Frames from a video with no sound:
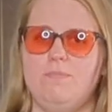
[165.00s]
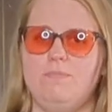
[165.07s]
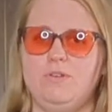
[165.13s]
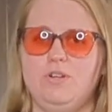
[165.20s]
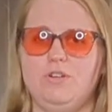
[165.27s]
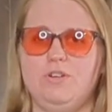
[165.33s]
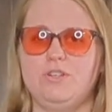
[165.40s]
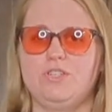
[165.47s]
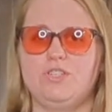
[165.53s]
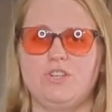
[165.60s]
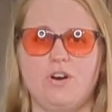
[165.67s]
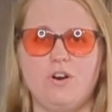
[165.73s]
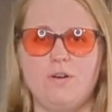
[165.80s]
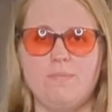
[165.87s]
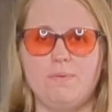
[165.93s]
Your
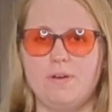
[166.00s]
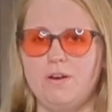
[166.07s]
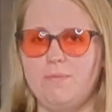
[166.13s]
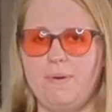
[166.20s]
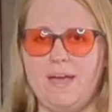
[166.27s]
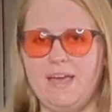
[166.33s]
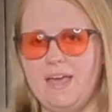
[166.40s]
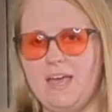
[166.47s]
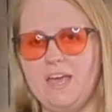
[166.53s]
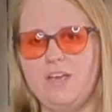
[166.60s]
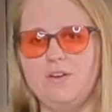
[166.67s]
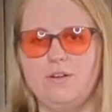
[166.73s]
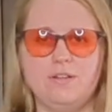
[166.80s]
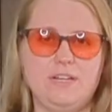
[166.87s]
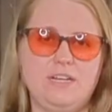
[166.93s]
syrup on your pancake,
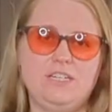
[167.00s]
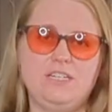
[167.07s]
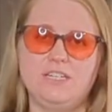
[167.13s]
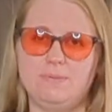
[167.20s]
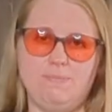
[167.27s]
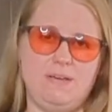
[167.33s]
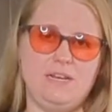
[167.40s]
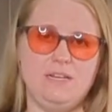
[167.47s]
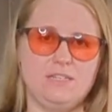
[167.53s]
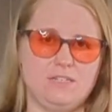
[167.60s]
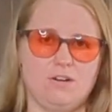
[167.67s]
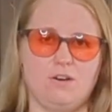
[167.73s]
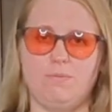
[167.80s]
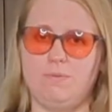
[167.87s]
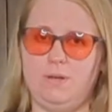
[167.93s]
you don't need to just be eating
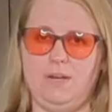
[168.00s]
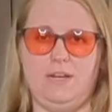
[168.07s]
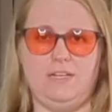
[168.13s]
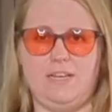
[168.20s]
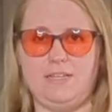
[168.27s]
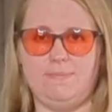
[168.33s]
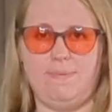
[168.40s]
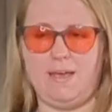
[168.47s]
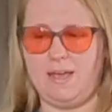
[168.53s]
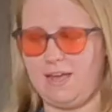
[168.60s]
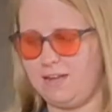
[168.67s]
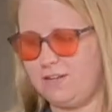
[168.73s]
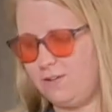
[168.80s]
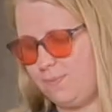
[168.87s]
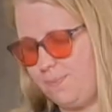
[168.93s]
syrup, you need to taste
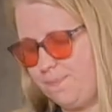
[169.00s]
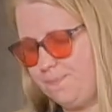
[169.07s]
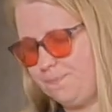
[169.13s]
pancake too.